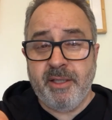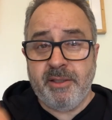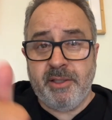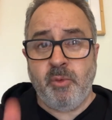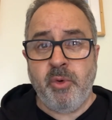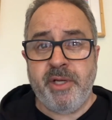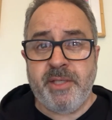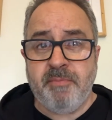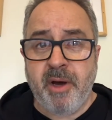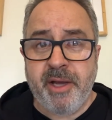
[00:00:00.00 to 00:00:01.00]
So what is
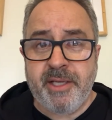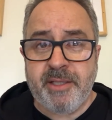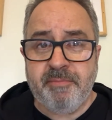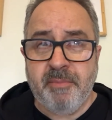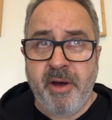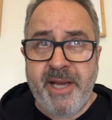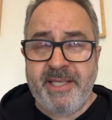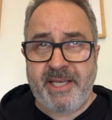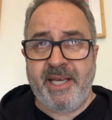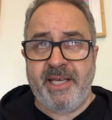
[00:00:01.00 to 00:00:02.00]
mind?
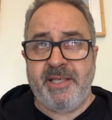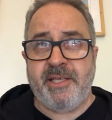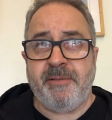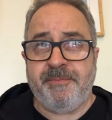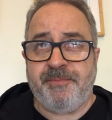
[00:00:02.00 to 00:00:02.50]
Mind is